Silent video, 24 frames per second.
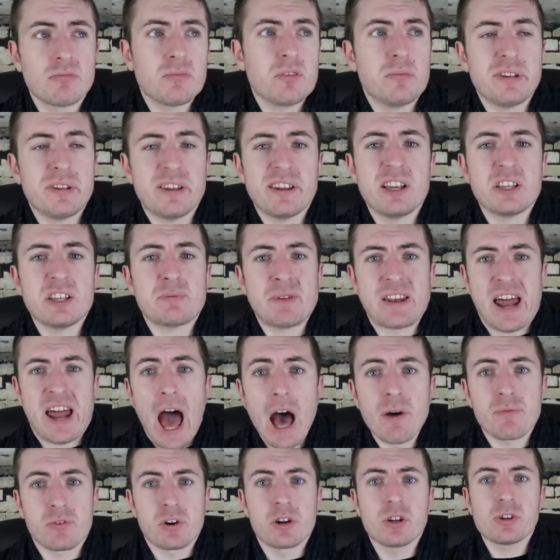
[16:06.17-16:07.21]
I mean, he's been
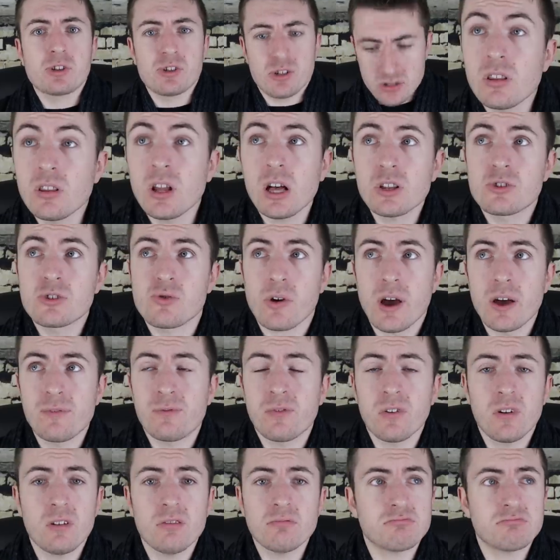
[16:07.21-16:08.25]
average, not
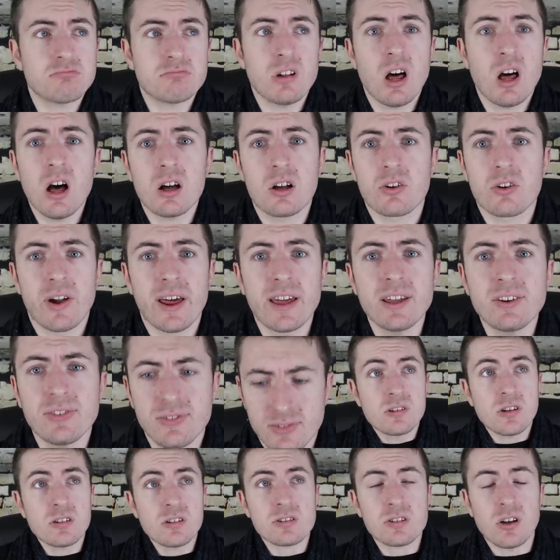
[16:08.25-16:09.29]
dreadful, not great,
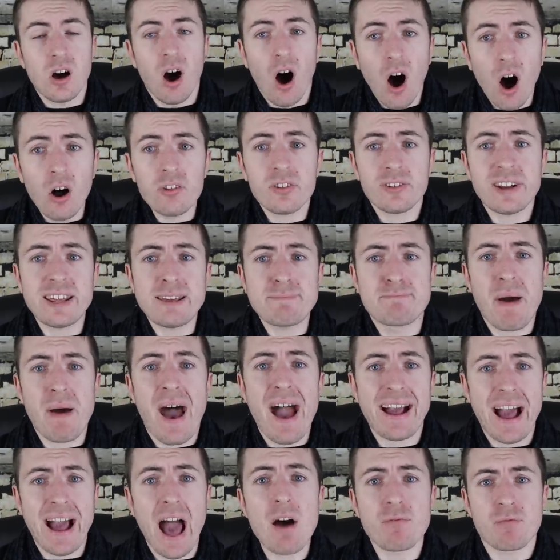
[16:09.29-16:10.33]
just utterly
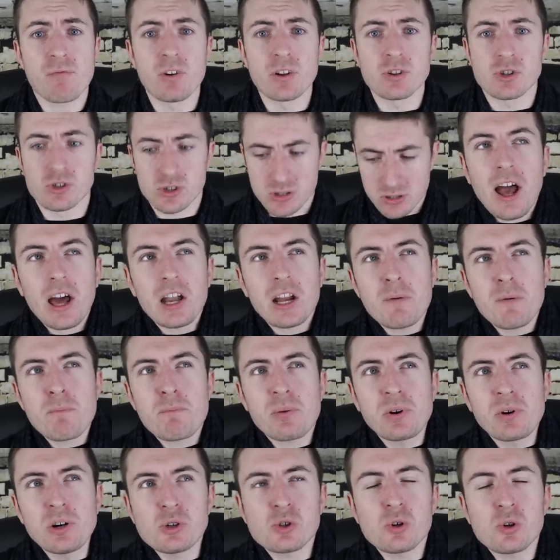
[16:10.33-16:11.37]
bang average. And I'm
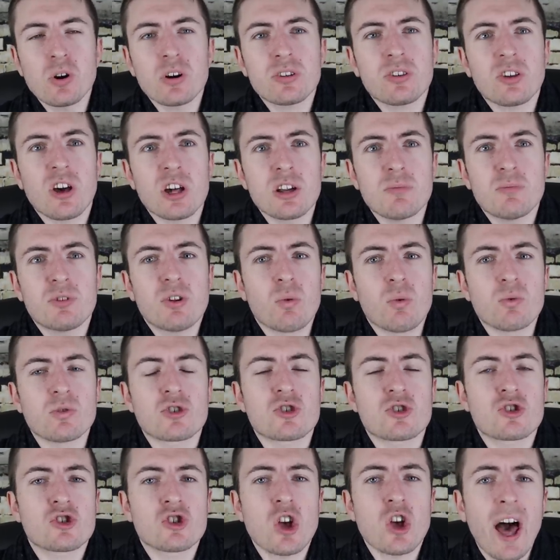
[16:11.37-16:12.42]
pretty sure Tottenham don't
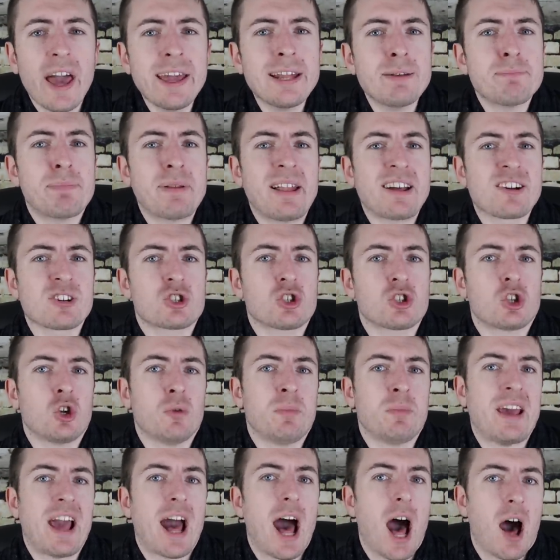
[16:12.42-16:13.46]
sign players
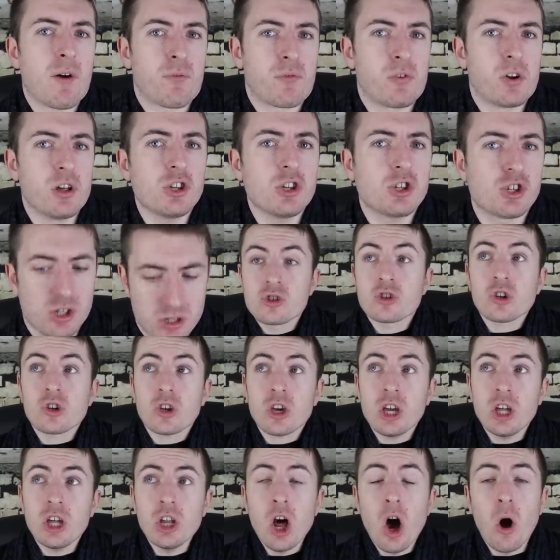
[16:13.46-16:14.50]
to be average. So
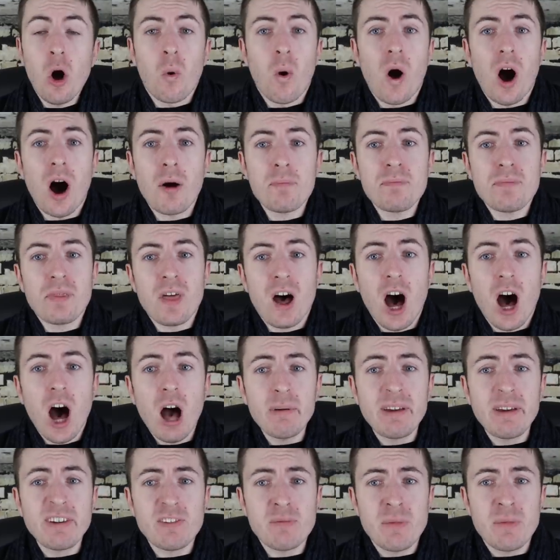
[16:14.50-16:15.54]
you know what?
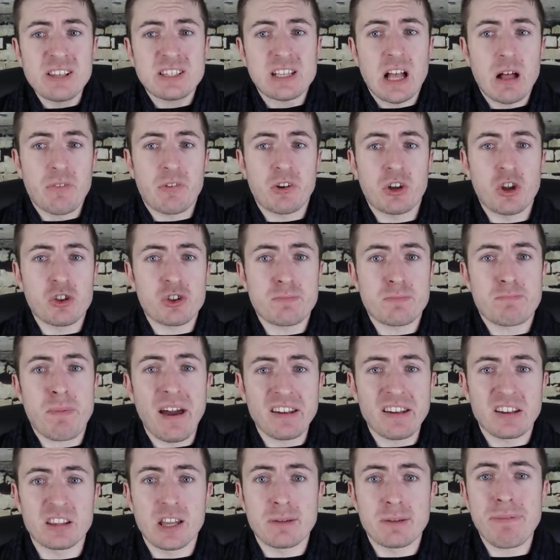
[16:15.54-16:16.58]
I'll give myself another
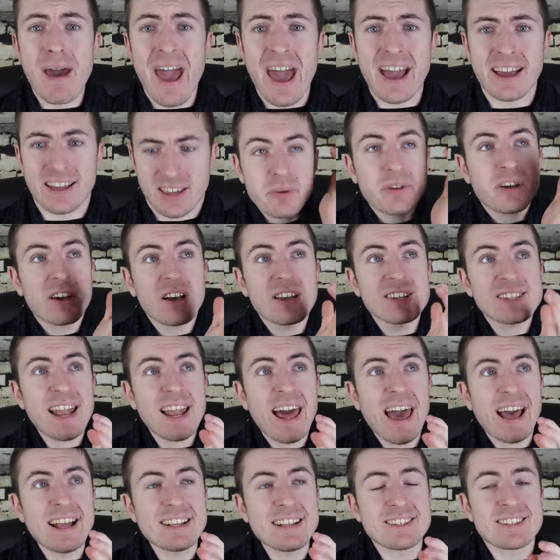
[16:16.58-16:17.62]
pat on the back because
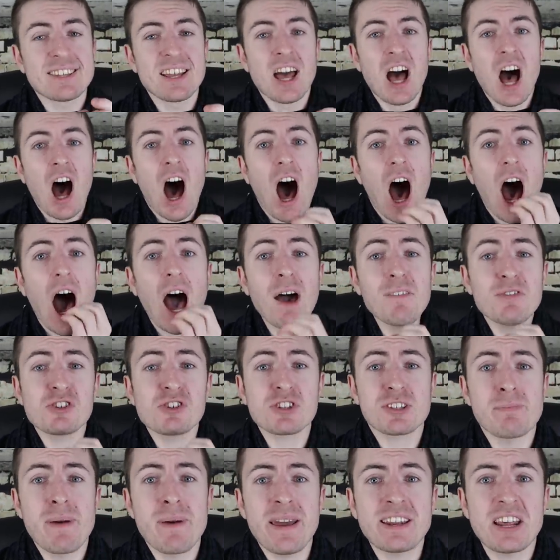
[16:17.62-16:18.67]
lads, I've
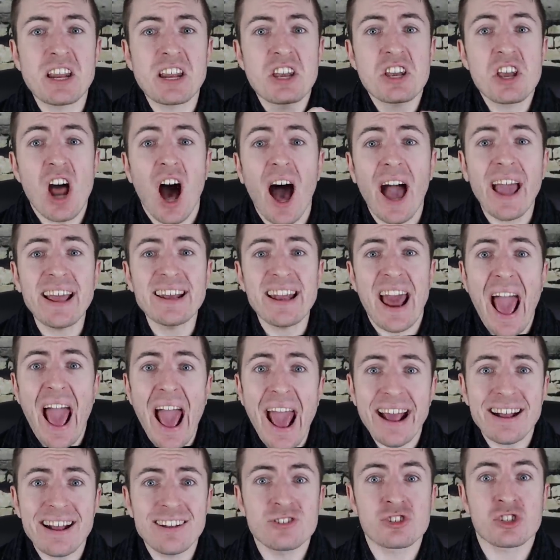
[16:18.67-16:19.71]
just made it
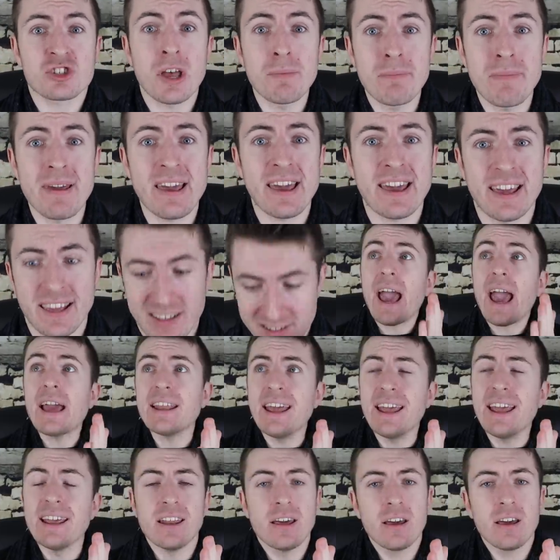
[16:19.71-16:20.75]
9-8 to me.
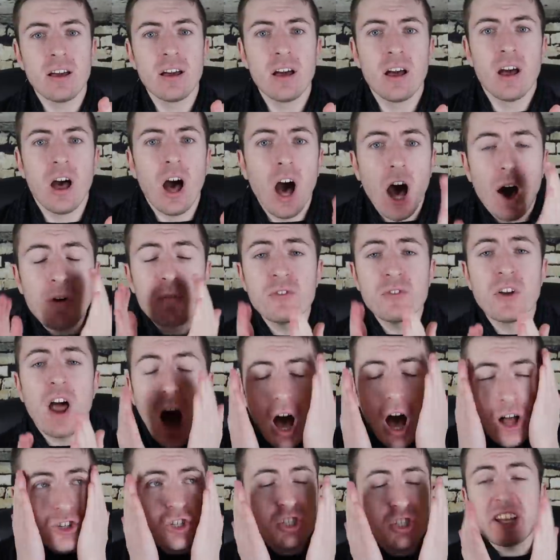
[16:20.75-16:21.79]
Get in! Oh no,
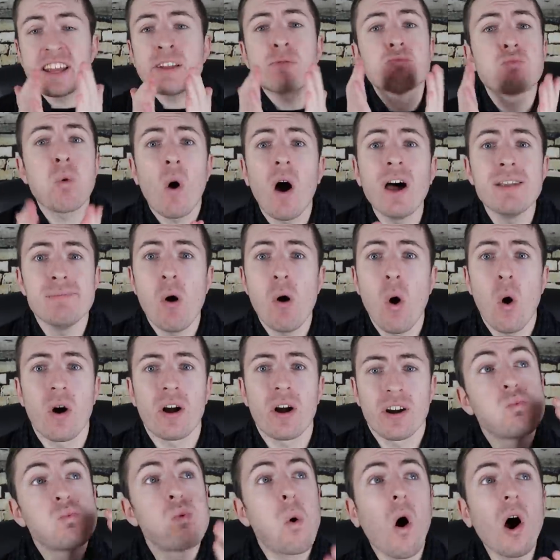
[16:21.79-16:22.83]
I just need one
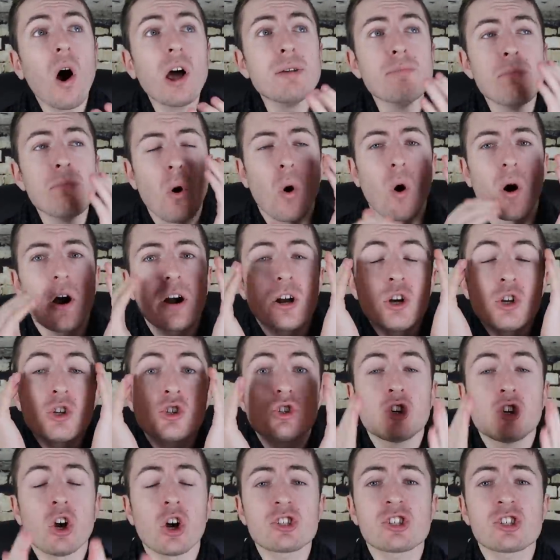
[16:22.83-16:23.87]
more. One more
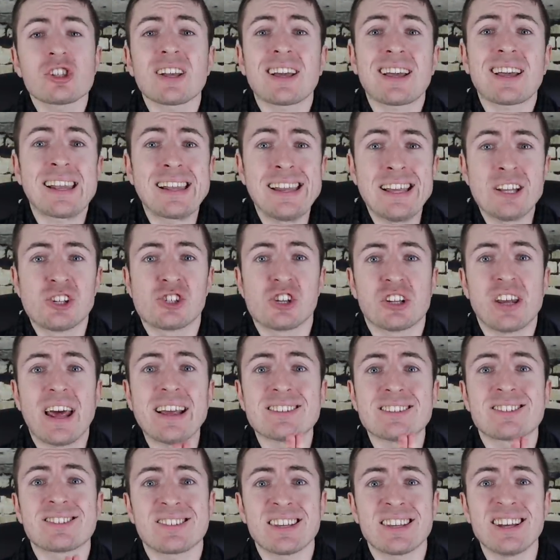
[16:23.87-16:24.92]
just to clinch it
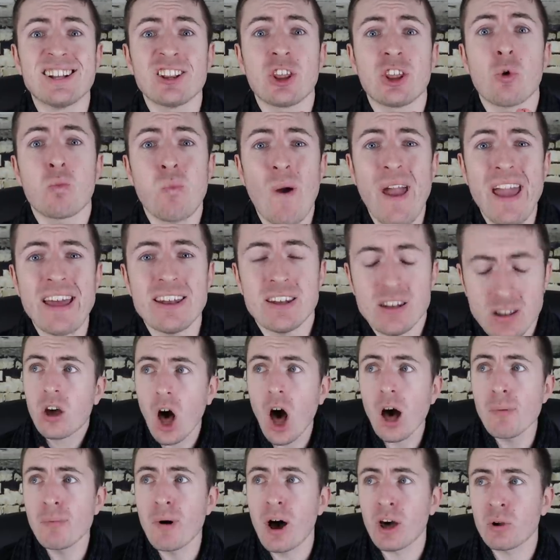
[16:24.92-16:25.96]
and seal the win.
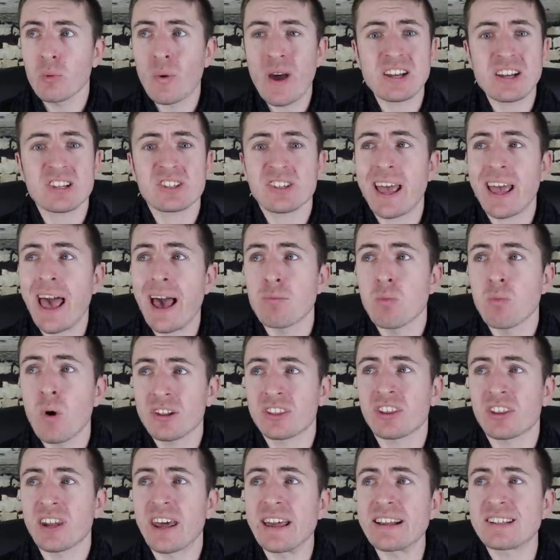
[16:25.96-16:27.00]
Come on, West Ham,
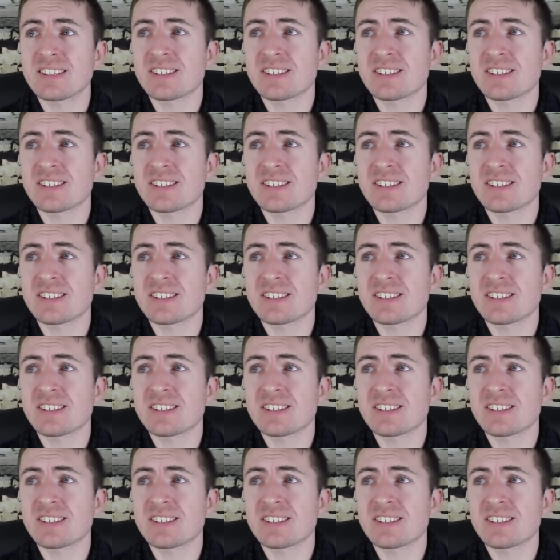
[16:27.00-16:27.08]
what did I